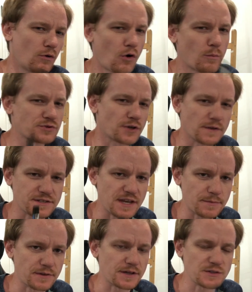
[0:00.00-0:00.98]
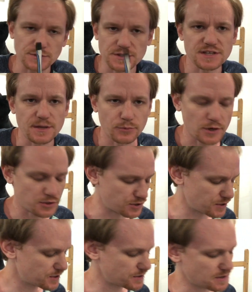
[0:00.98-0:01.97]
almost all the same things with the same
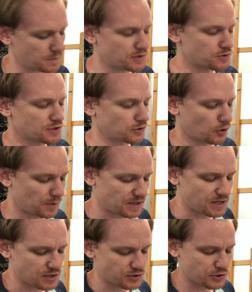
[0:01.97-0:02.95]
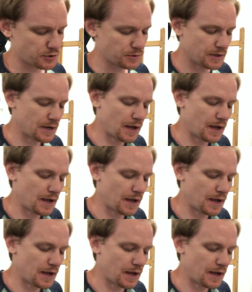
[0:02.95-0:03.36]
brushes. Some things are just a little bit easier.